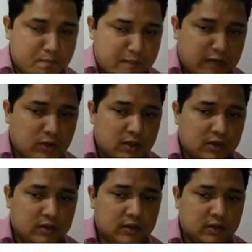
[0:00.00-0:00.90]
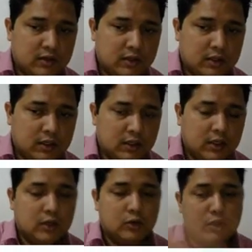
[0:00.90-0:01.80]
manual
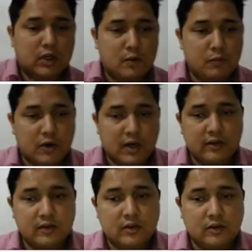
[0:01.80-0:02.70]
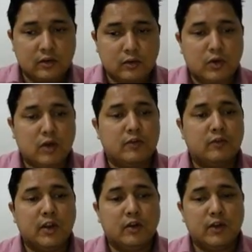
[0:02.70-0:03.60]
to the computerized, it is also one of the
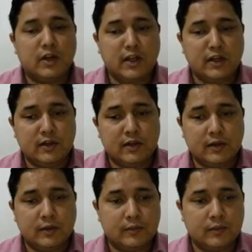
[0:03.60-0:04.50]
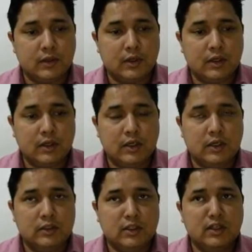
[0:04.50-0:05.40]
way of the re-engineering.
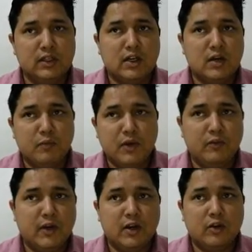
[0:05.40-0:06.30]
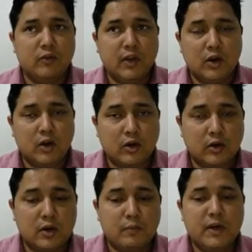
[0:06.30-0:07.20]
Changing the
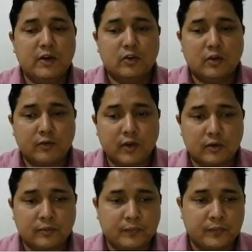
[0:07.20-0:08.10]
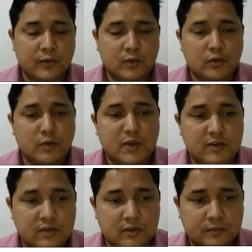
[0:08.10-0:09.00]
complete software to a
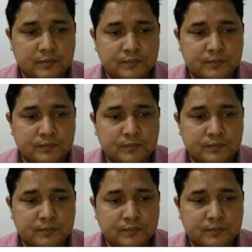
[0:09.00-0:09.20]
business,